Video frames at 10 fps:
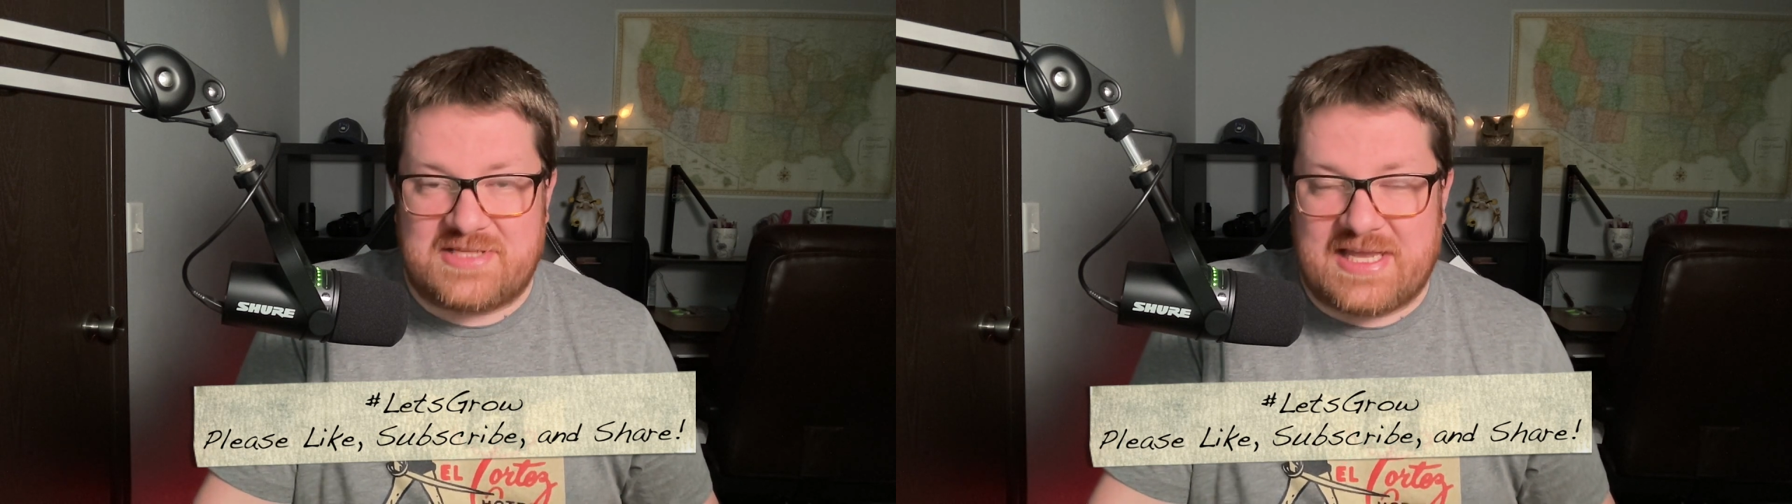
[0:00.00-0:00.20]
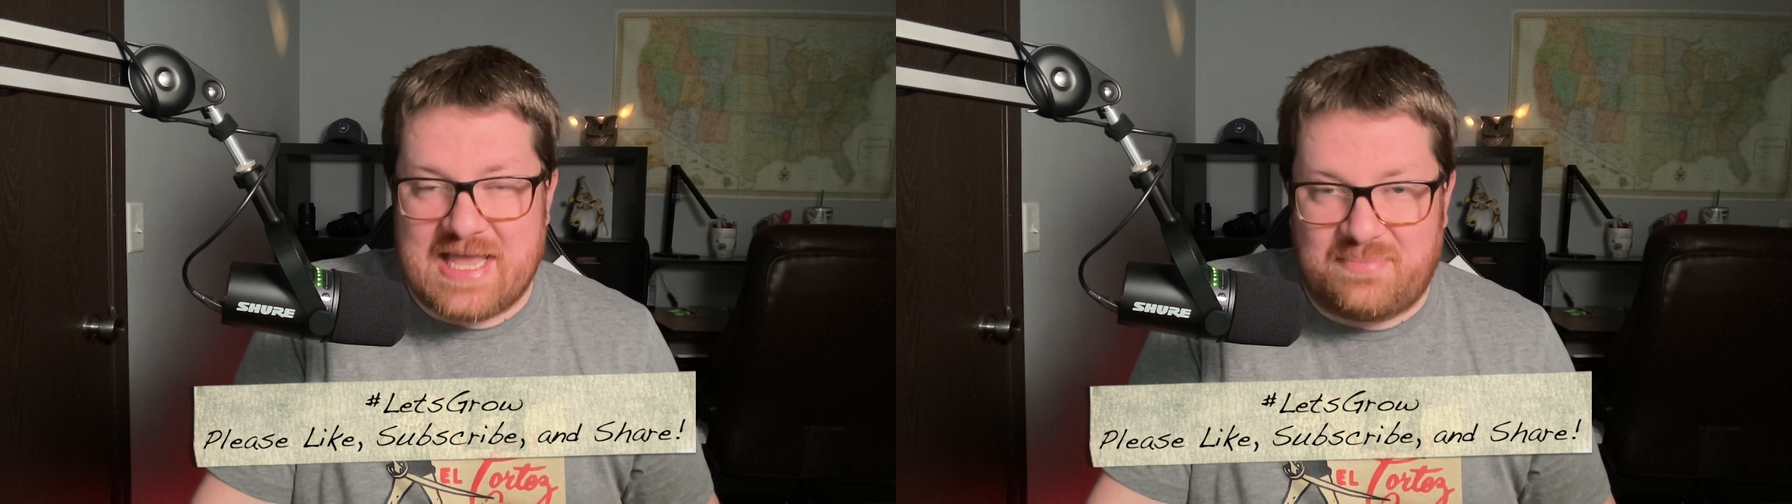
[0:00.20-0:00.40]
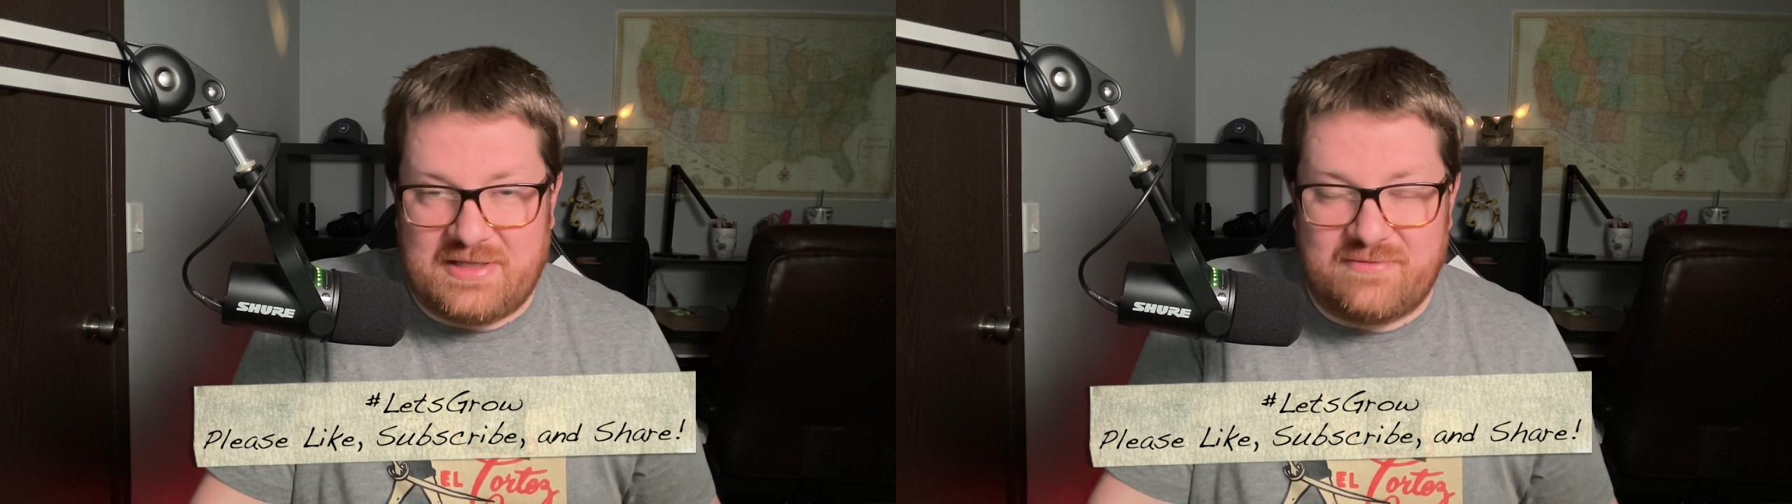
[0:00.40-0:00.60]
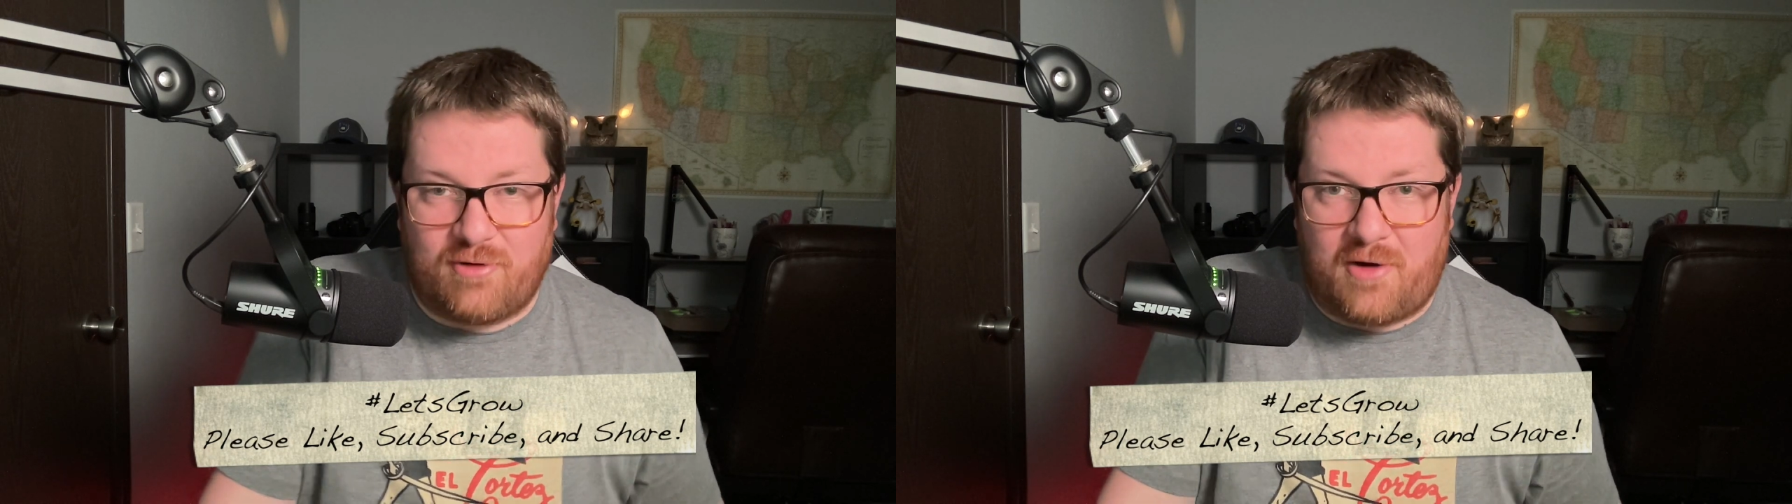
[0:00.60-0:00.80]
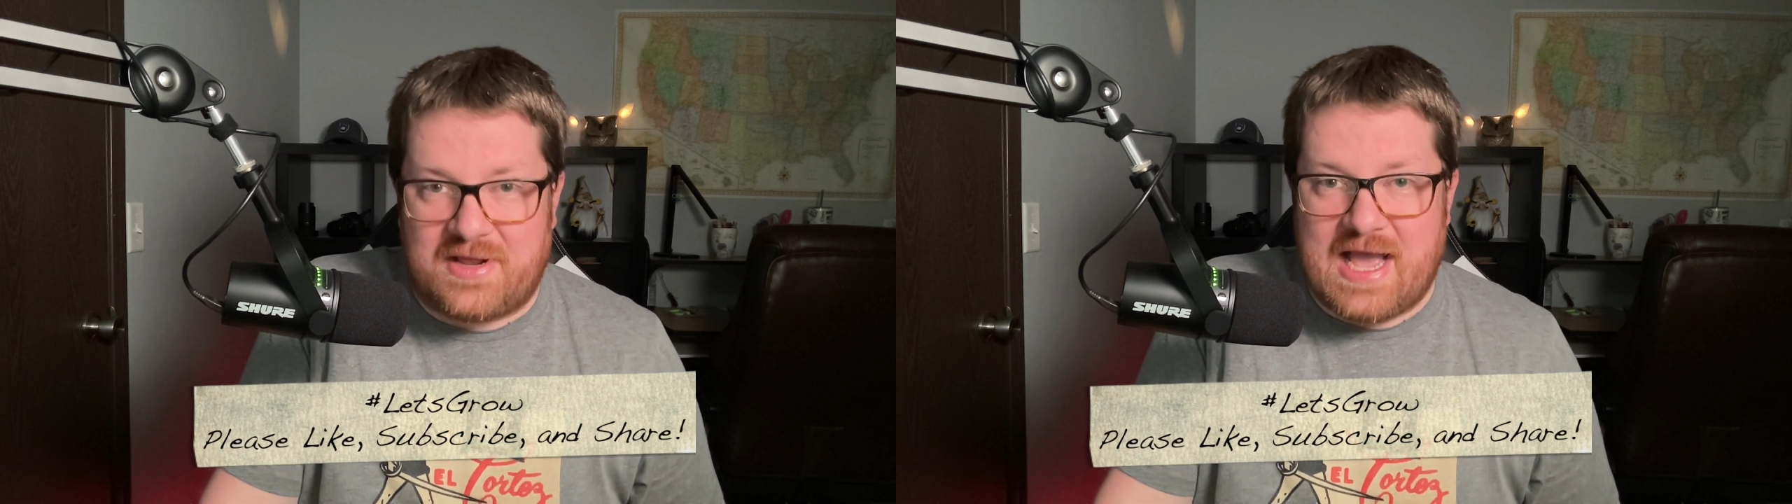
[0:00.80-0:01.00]
I can't believe
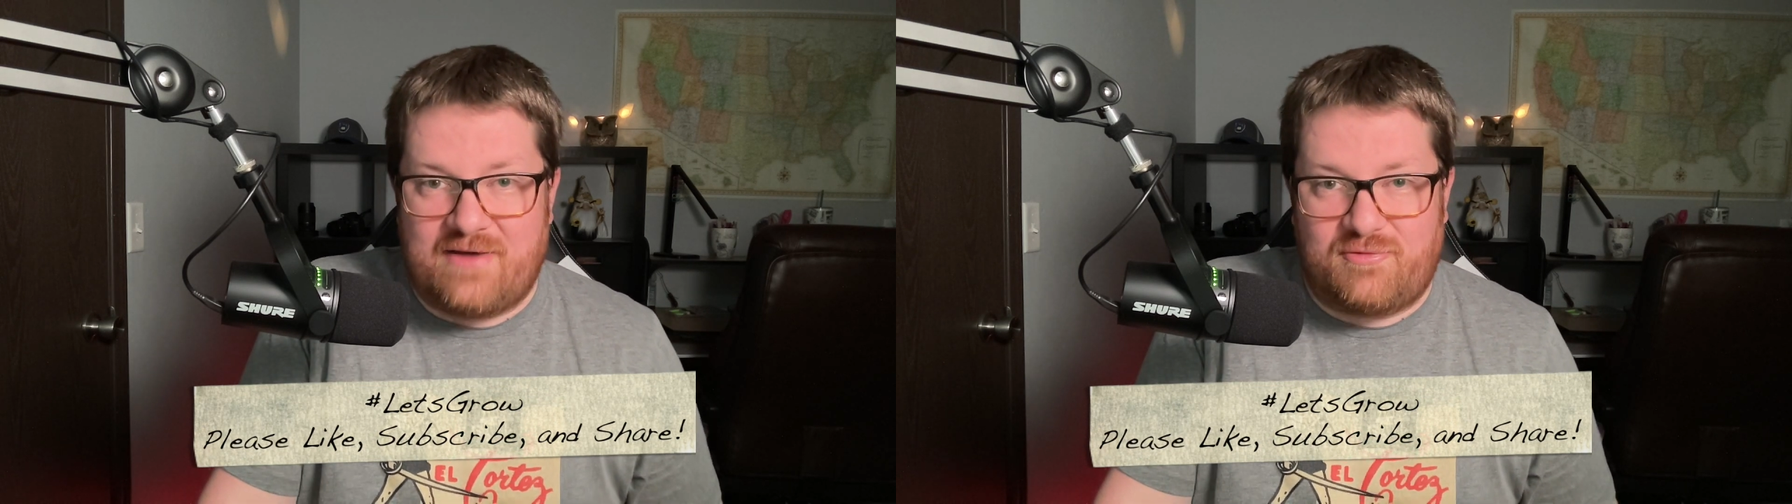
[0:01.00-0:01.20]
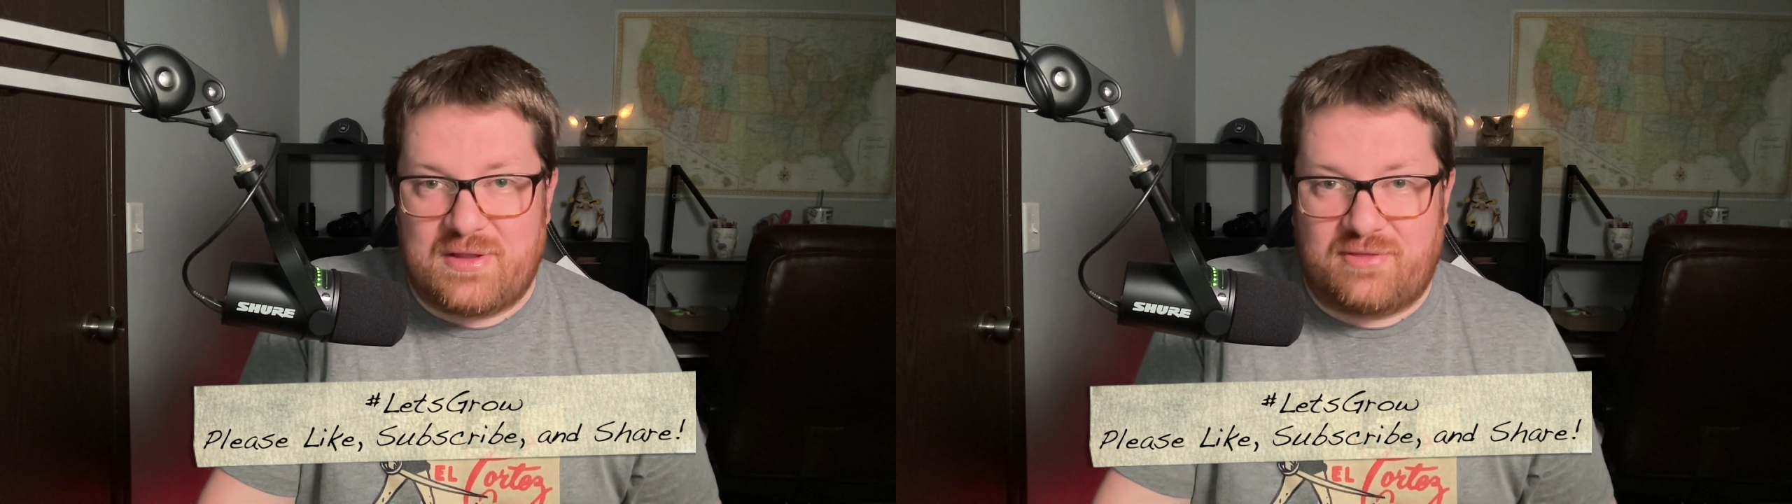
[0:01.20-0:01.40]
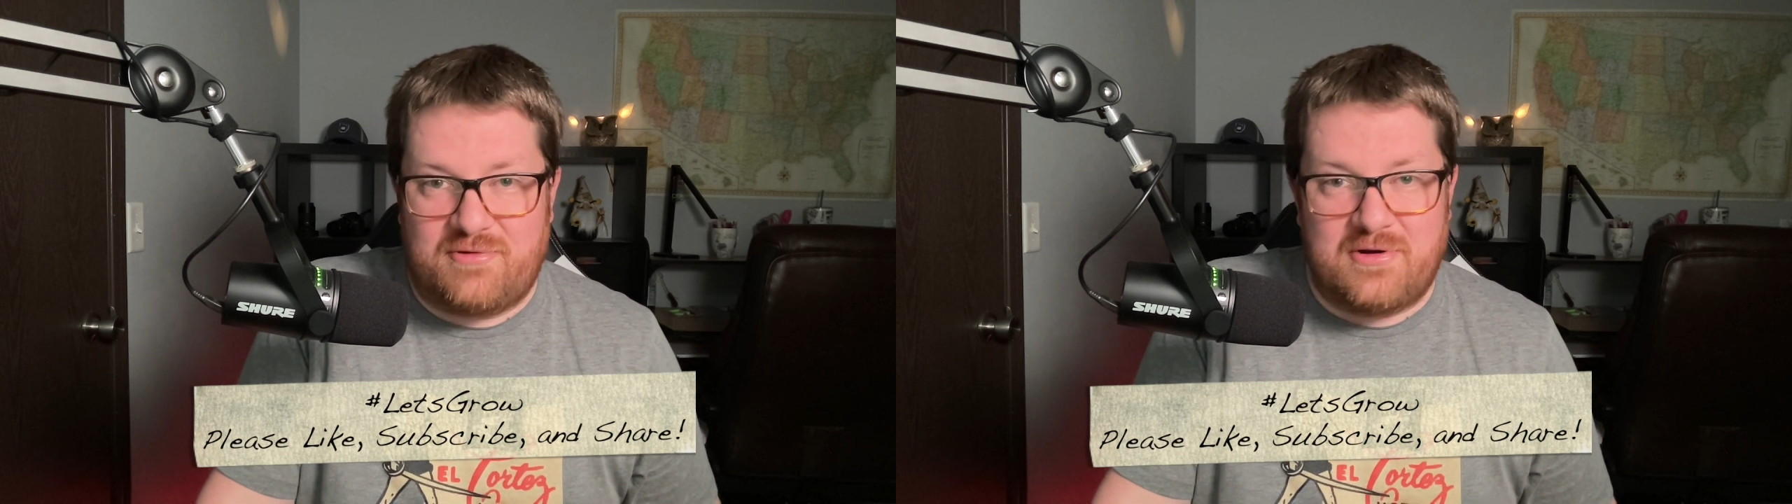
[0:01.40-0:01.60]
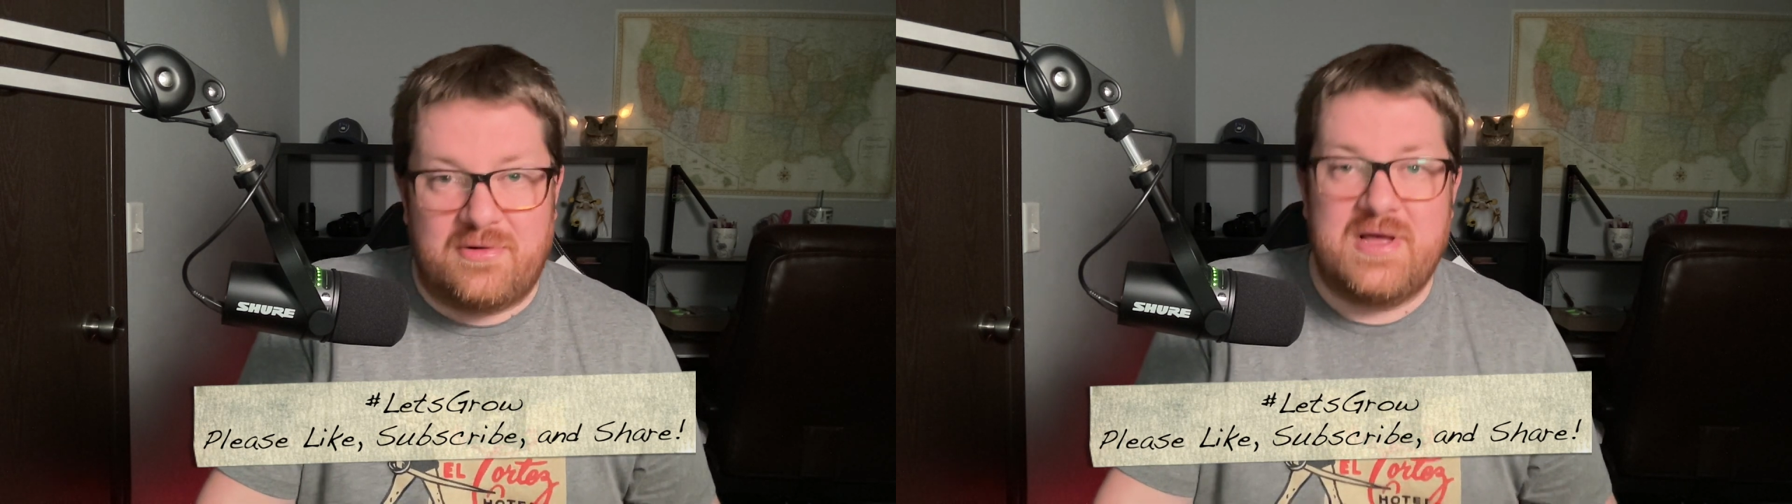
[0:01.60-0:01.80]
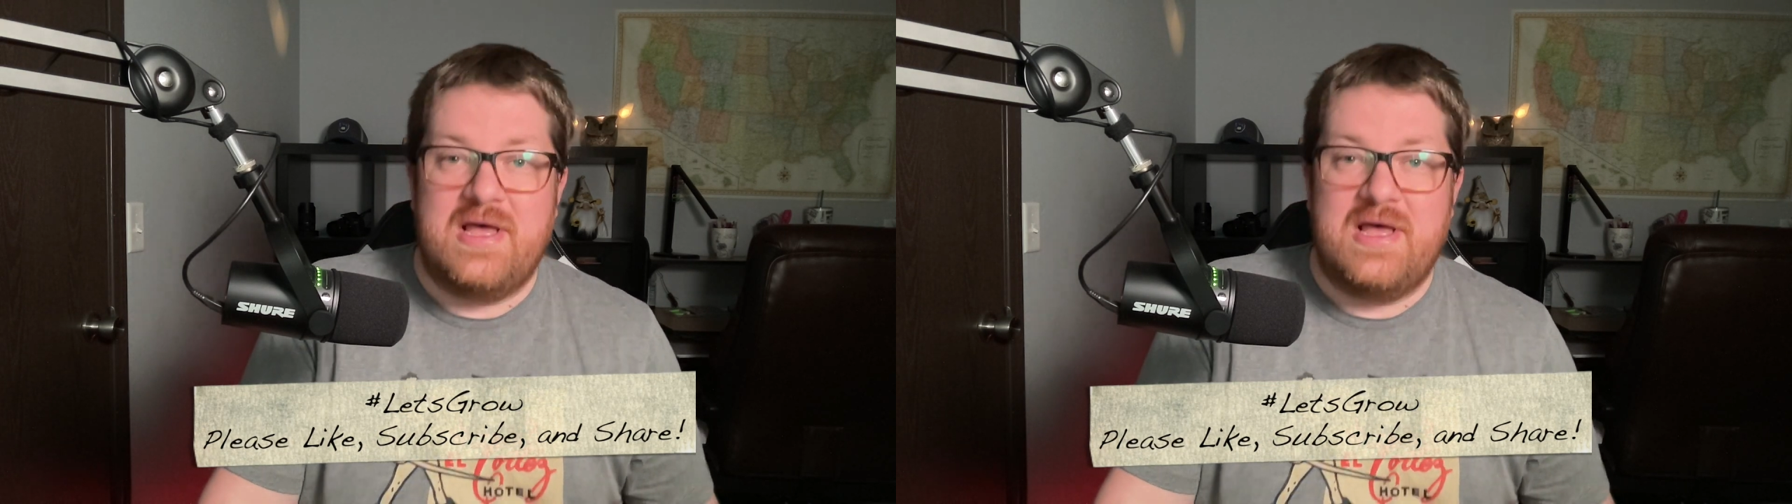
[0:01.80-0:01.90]
we're already halfway through.